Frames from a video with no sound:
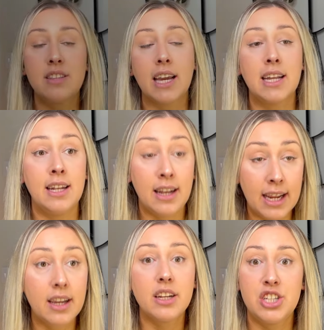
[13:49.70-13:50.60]
that could
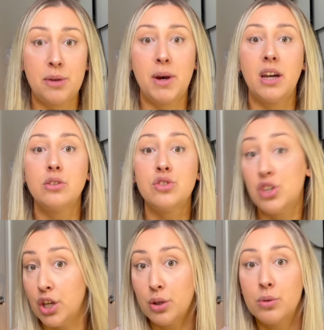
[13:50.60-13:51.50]
link Jemma
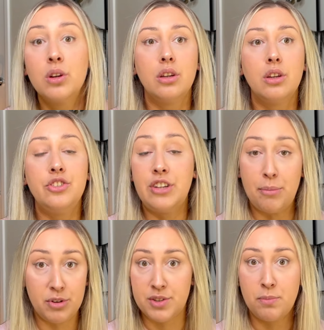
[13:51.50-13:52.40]
to
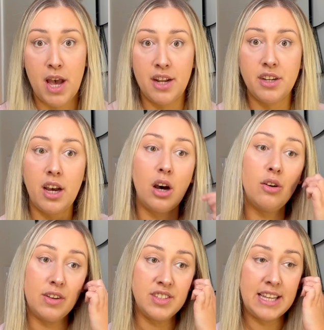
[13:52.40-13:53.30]
Deborah's murder.
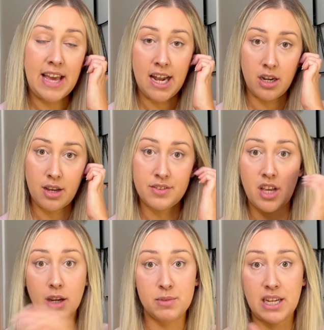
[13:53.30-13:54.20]
Obviously, they had enough
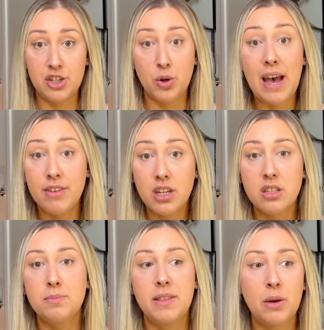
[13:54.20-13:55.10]
circumstantial
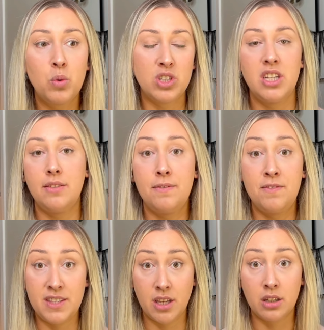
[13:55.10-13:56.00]
evidence, but they wanted
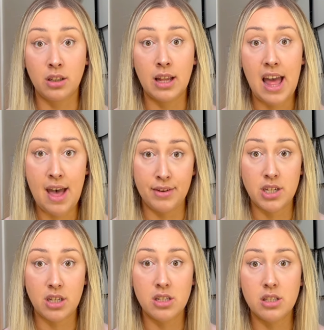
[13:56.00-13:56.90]
physical
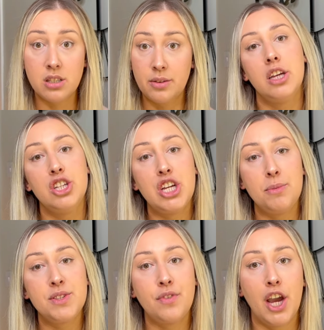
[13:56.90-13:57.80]
evidence.
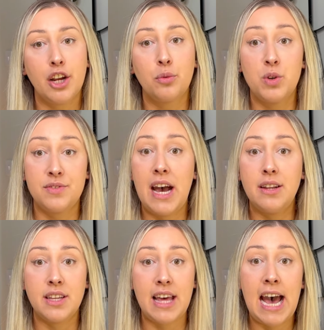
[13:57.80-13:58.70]
Jemma's phone was
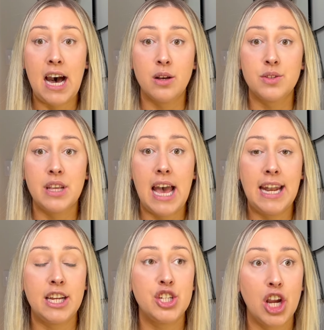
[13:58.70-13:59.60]
found at the house and
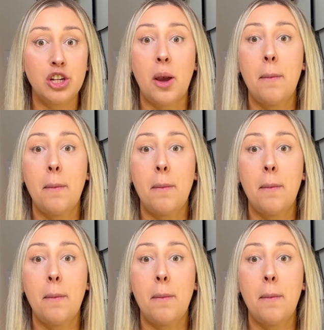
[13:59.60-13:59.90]
it showed